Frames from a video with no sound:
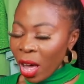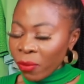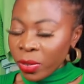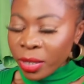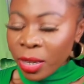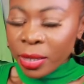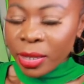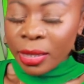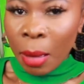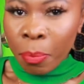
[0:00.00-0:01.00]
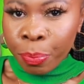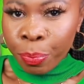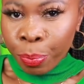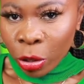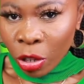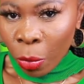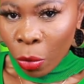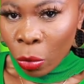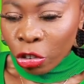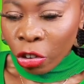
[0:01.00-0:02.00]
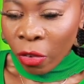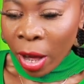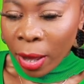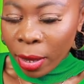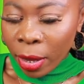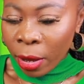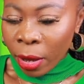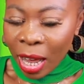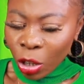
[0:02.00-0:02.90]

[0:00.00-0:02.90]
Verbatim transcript: have this uh, snap bottom closure right here. I